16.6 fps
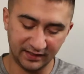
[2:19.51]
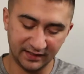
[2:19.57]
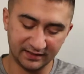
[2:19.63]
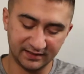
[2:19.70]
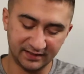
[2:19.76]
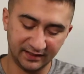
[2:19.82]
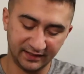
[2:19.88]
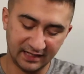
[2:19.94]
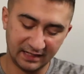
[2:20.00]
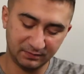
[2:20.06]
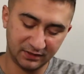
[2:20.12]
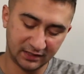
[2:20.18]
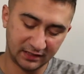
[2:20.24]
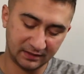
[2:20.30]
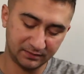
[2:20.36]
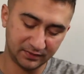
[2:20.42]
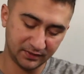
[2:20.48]
has a
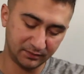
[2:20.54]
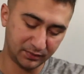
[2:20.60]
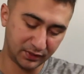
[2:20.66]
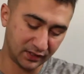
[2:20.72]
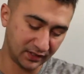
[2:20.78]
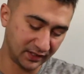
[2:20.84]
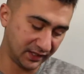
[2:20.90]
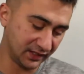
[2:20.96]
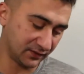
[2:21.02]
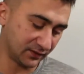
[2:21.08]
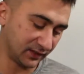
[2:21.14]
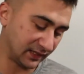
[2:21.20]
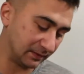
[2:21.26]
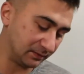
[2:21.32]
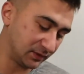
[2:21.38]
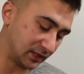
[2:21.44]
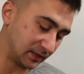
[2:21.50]
laptop pocket or
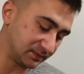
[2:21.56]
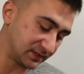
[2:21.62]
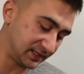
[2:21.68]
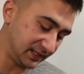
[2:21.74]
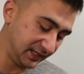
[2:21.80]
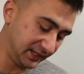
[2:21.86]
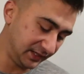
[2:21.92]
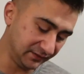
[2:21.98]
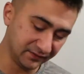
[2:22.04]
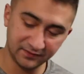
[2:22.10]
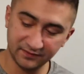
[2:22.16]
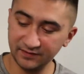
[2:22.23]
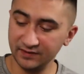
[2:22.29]
laptop sleeve,